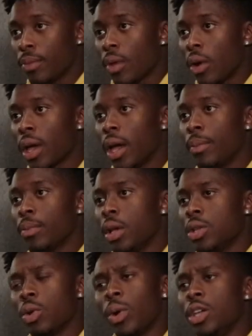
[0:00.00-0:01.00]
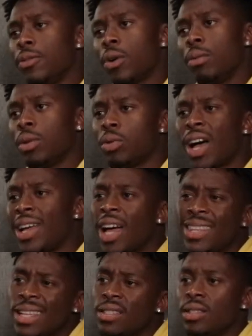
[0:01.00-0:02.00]
okay. Yeah. So where are you from?
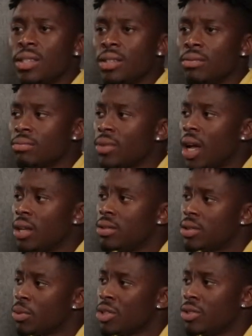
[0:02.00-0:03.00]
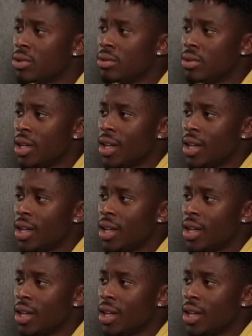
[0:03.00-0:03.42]
Identity? Like, is that what you do?